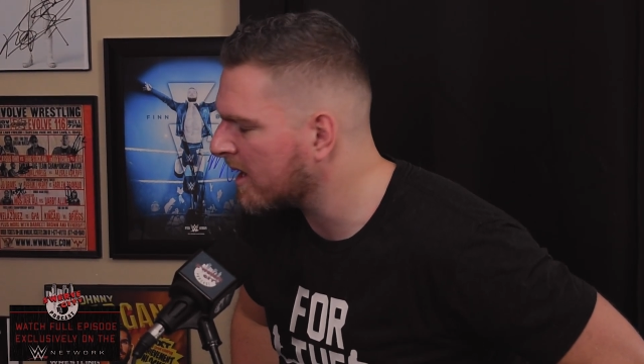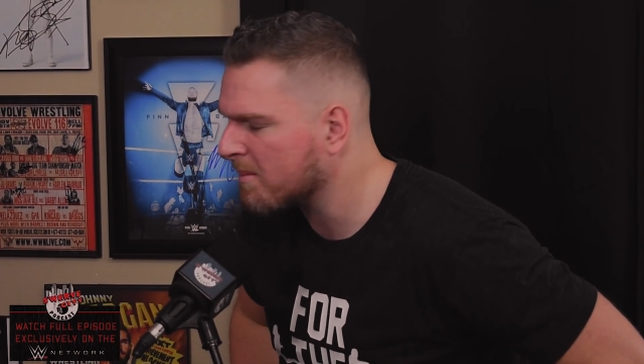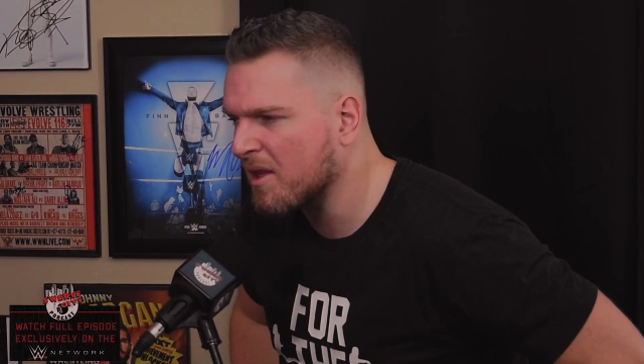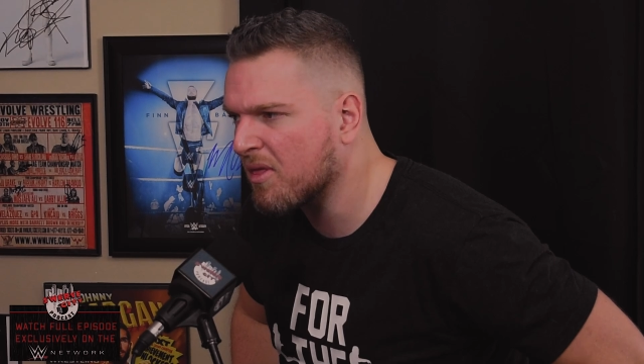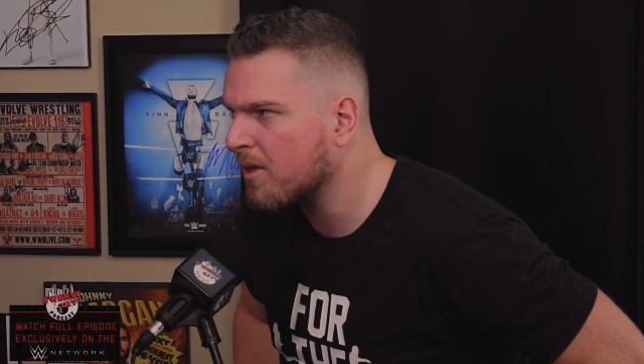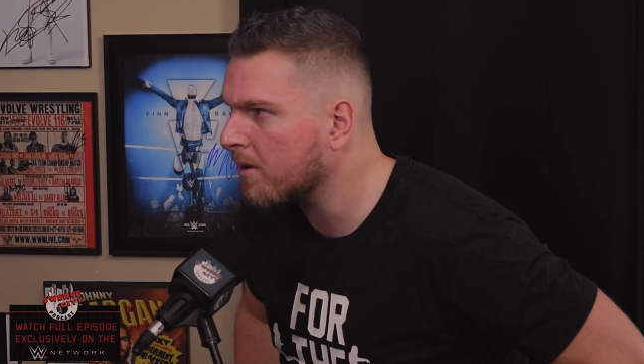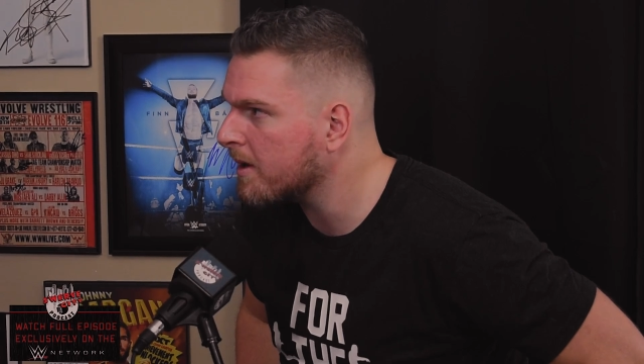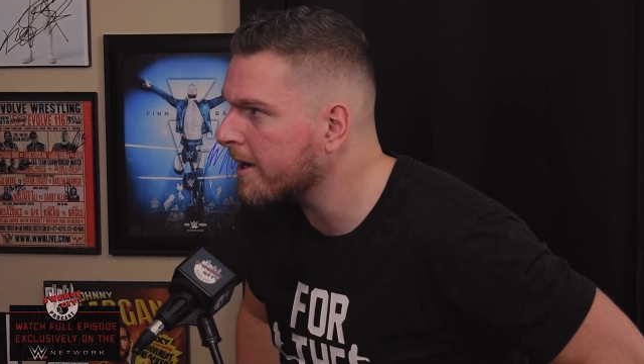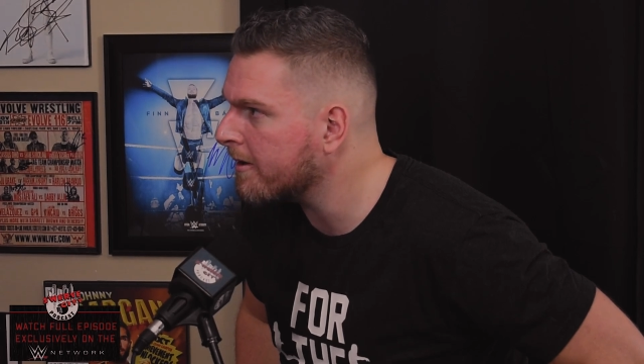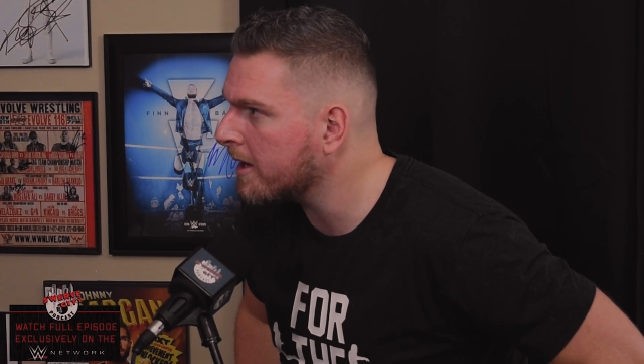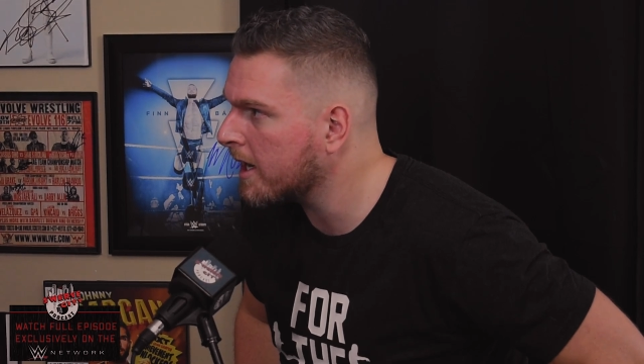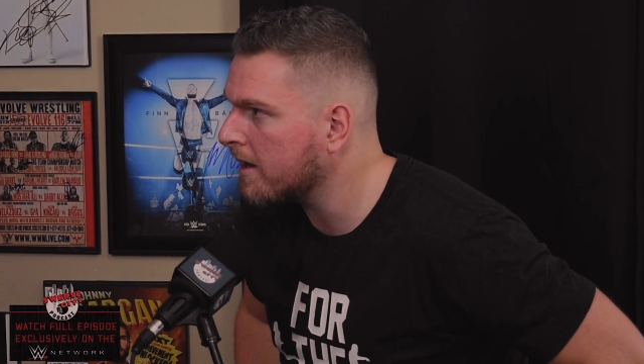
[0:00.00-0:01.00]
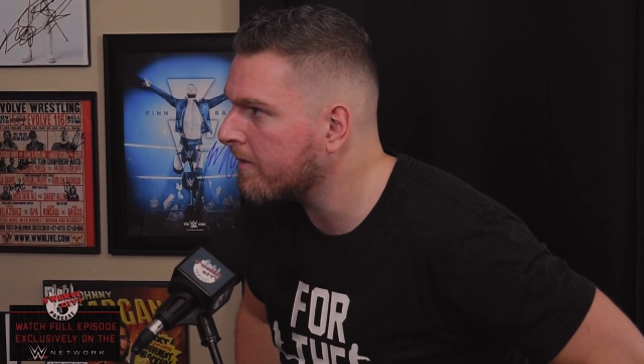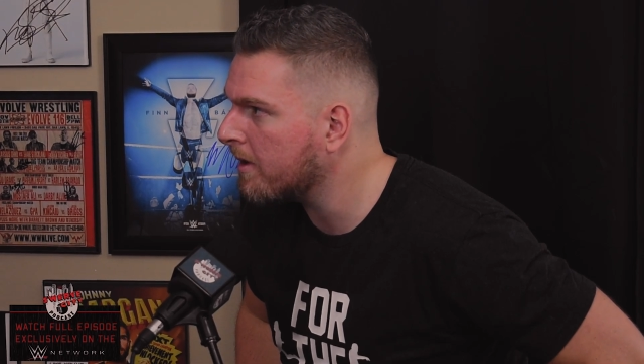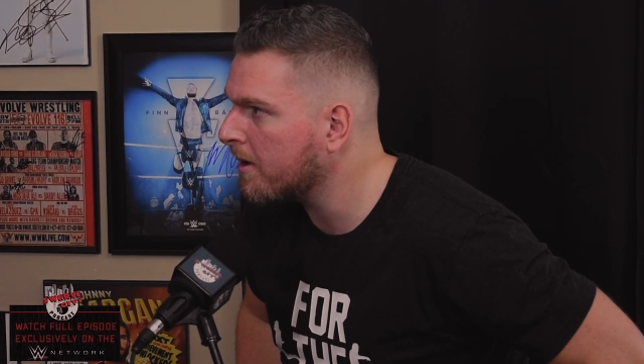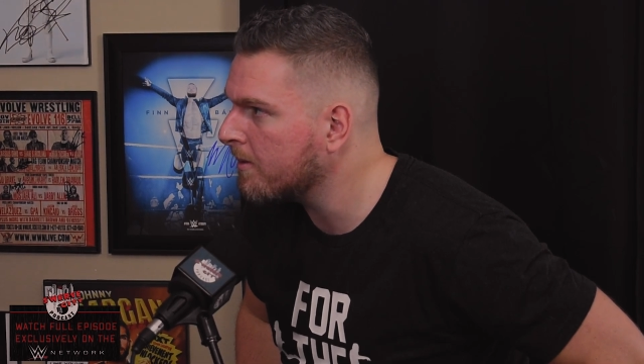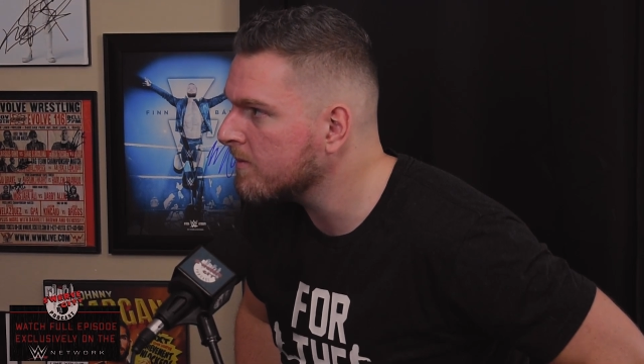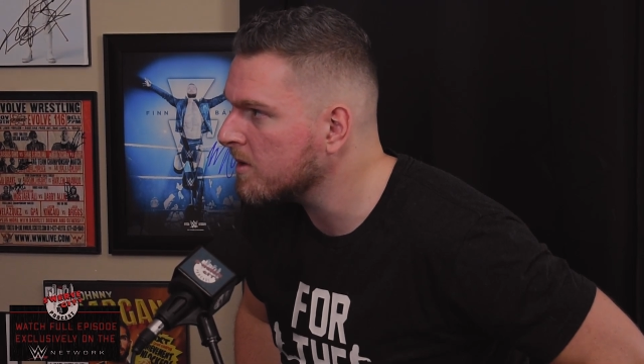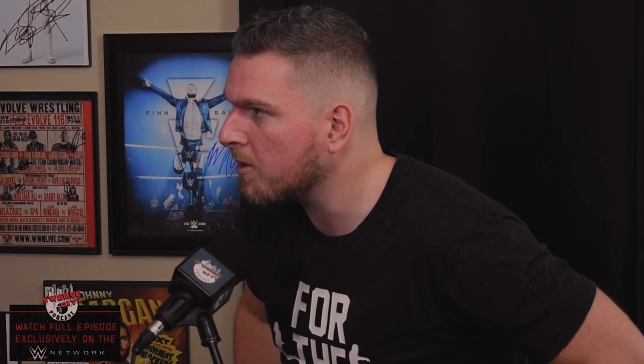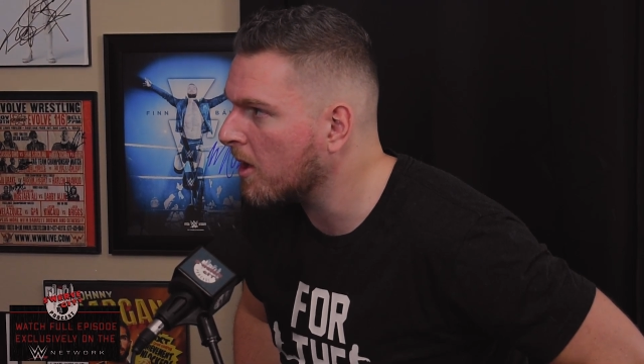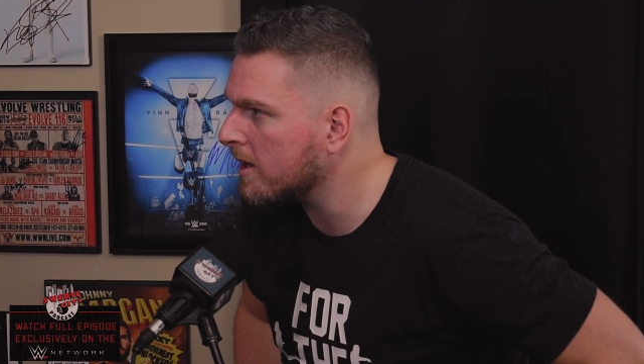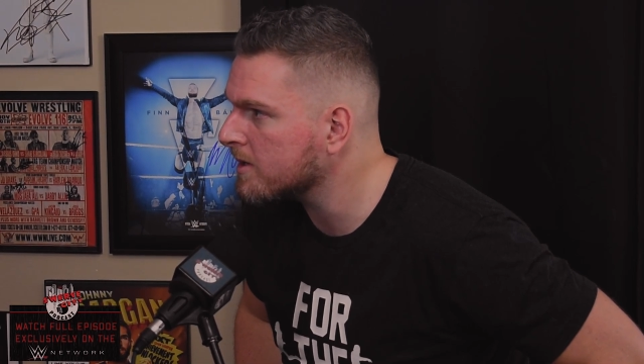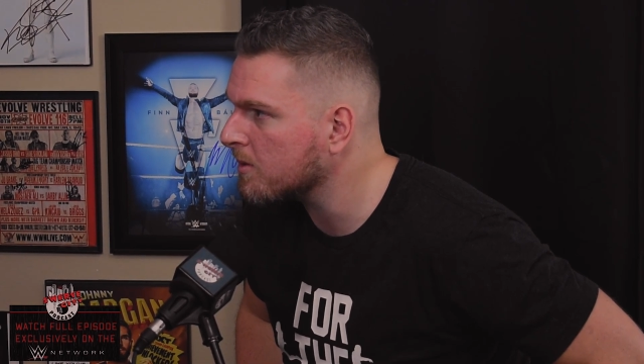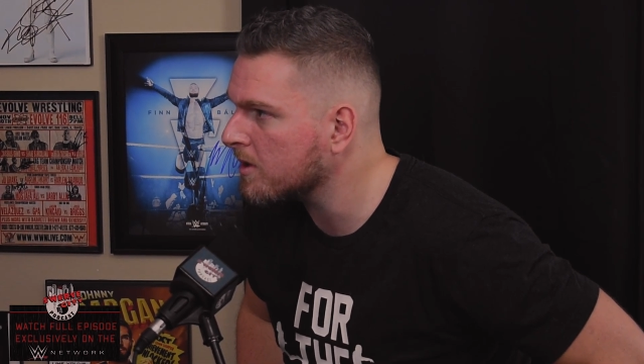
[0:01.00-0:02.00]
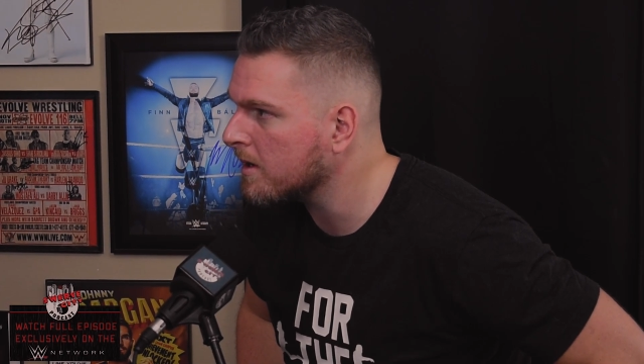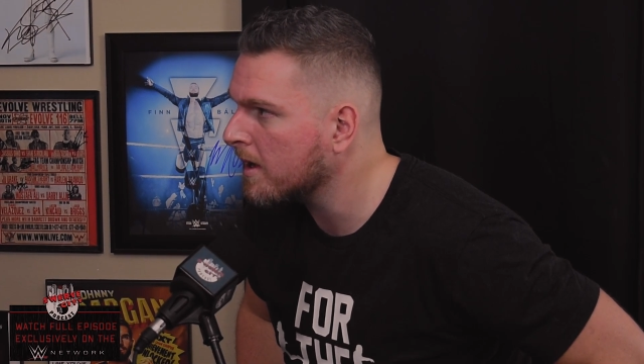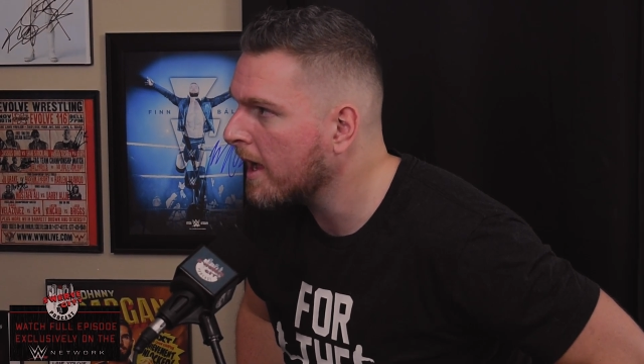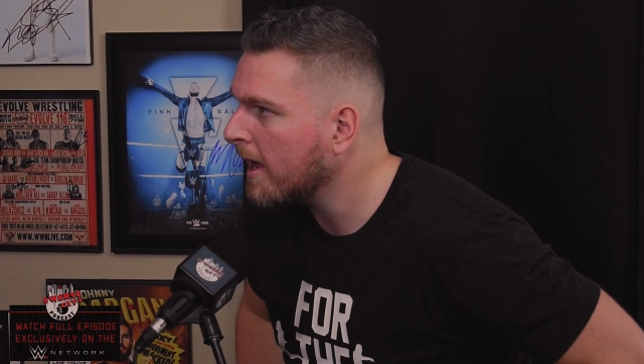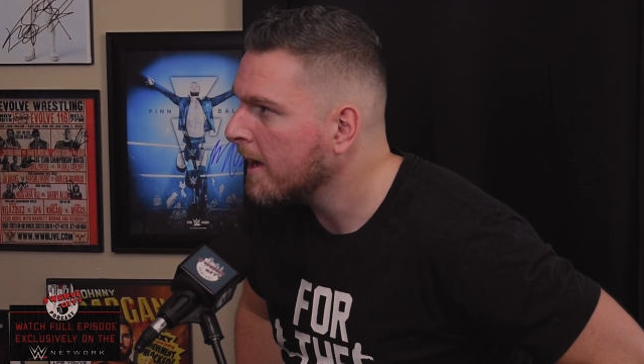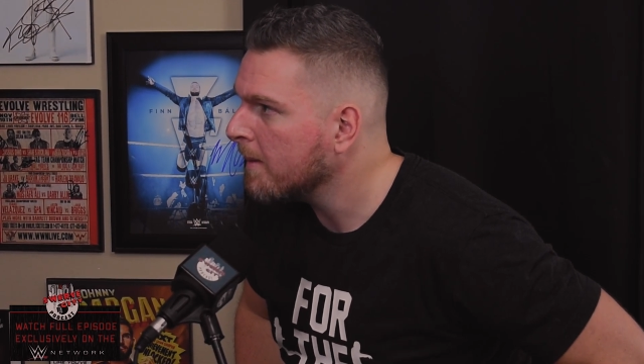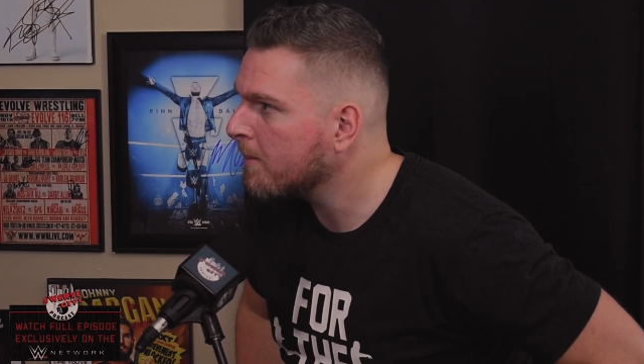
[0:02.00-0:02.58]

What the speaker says: my 3rd year in the NFL, to be honest with you.